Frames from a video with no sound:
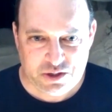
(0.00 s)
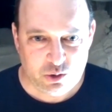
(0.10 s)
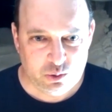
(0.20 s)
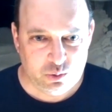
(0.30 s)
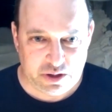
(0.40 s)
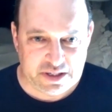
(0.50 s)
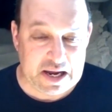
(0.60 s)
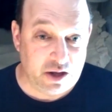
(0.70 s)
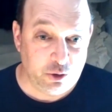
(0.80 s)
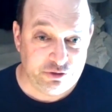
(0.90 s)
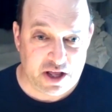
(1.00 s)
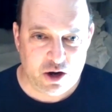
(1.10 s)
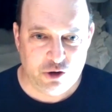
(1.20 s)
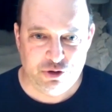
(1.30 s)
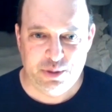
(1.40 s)
when you're, again, I'll use that
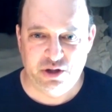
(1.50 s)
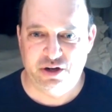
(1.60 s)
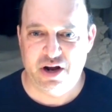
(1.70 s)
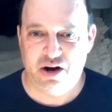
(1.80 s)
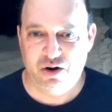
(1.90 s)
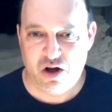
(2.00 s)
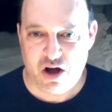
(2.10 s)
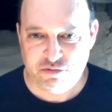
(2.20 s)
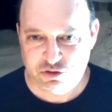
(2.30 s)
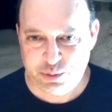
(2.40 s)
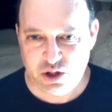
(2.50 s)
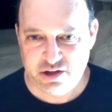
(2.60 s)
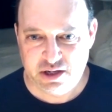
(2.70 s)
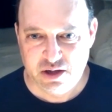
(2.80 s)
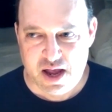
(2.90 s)
one hundred million dollars office
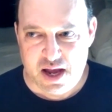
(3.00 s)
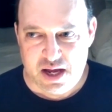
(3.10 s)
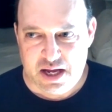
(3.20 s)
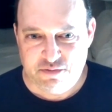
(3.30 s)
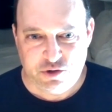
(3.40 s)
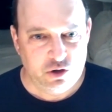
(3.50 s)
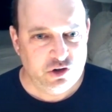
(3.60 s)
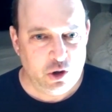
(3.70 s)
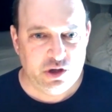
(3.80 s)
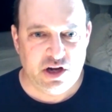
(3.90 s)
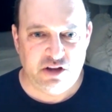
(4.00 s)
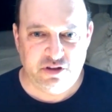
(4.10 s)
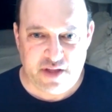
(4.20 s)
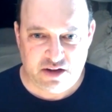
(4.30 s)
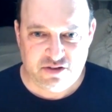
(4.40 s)
building. If you're
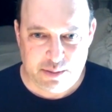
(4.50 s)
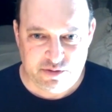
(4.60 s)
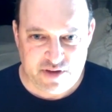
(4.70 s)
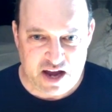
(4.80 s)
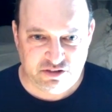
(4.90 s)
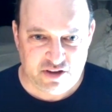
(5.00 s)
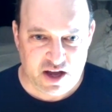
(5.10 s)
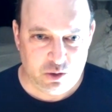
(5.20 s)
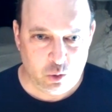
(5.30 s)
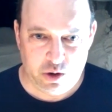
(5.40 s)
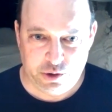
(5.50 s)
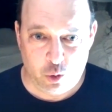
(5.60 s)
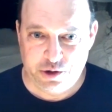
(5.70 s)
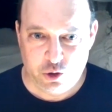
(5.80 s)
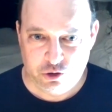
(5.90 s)
tokenizing that type of asset, or
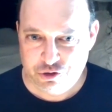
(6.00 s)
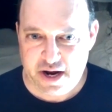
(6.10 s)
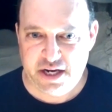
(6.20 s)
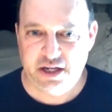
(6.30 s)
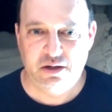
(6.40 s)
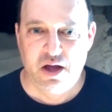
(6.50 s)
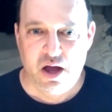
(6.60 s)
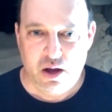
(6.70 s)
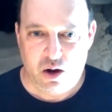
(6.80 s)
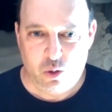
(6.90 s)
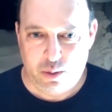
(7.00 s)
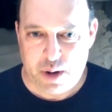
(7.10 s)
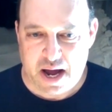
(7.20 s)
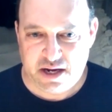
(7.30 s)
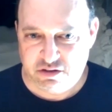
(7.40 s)
or you're trading uh, or
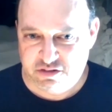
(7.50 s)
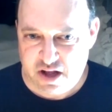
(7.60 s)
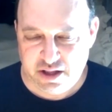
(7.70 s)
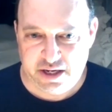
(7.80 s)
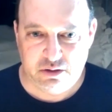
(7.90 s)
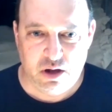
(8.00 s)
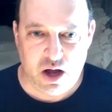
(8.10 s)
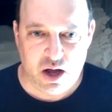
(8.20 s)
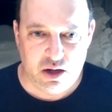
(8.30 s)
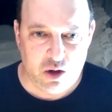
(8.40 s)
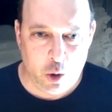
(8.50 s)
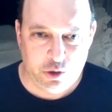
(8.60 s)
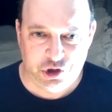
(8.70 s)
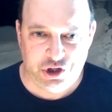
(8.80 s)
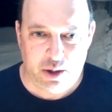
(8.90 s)
buying and selling uh,
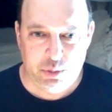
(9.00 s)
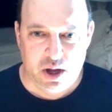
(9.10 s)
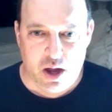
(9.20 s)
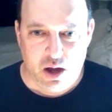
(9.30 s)
ownership,